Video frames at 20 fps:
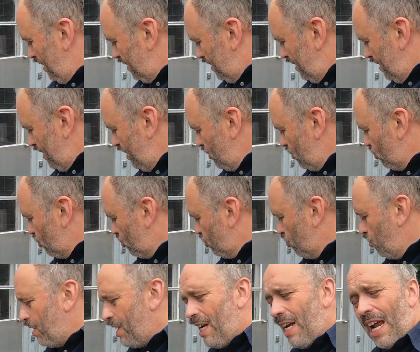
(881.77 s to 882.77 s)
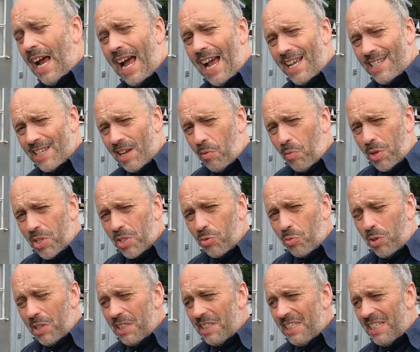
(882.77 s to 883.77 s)
These three, as I was
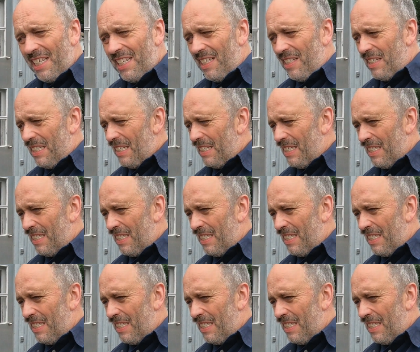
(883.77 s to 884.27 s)
welding,